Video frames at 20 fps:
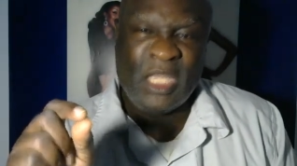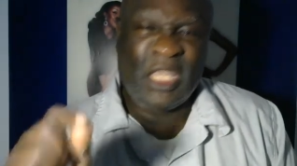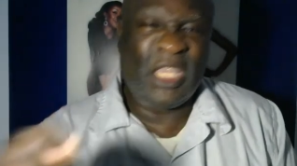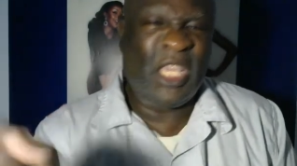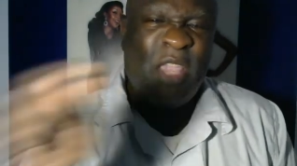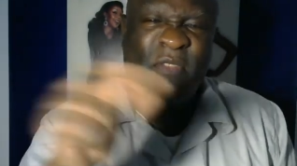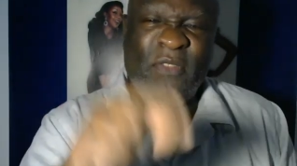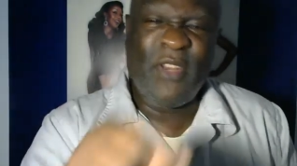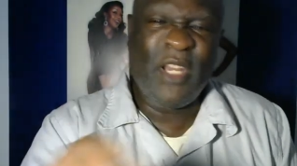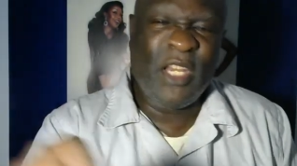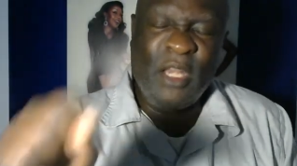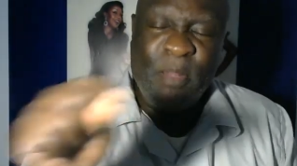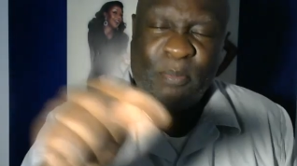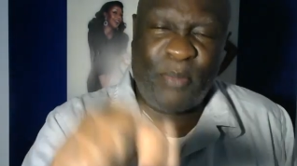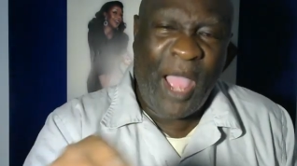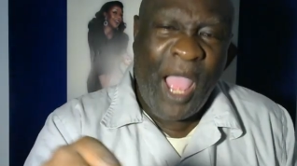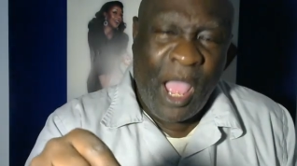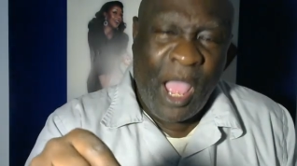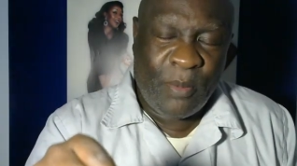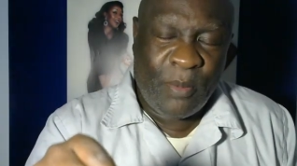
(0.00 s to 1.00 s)
Even in the
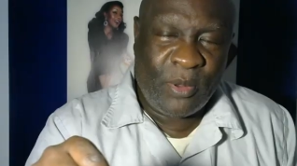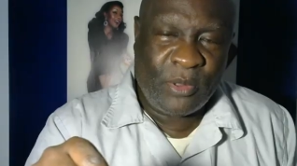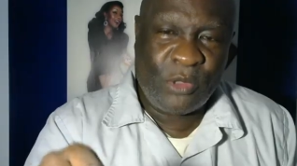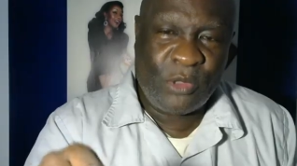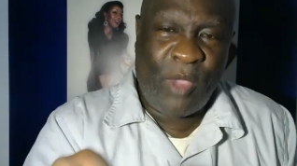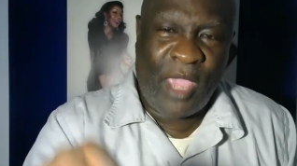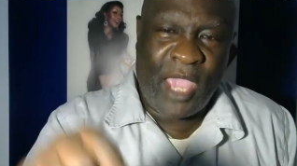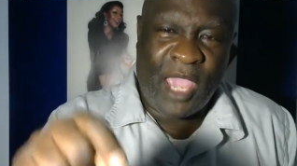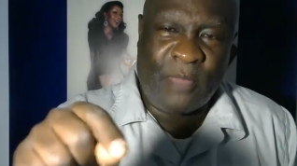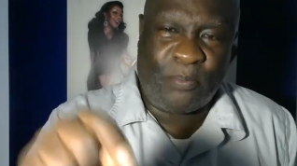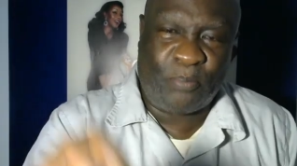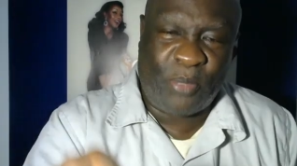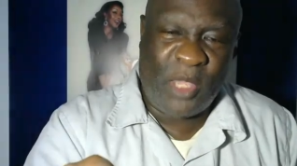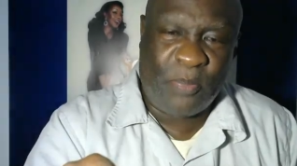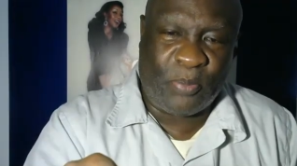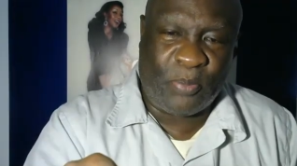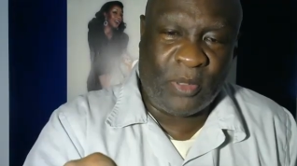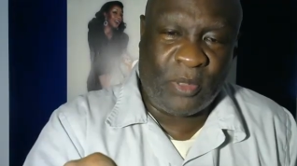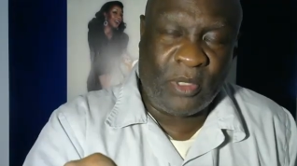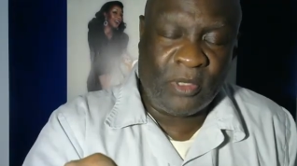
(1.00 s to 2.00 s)
Bible, you had
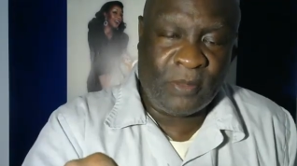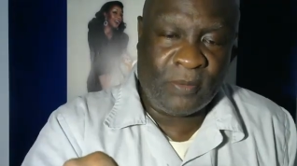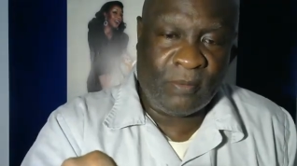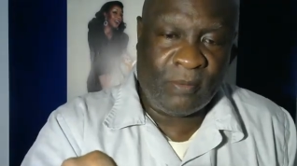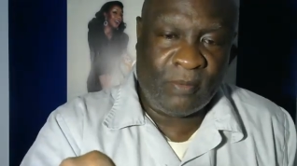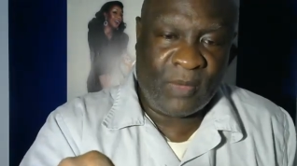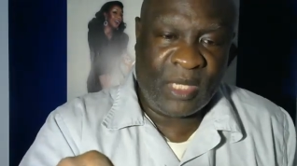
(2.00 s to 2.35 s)
people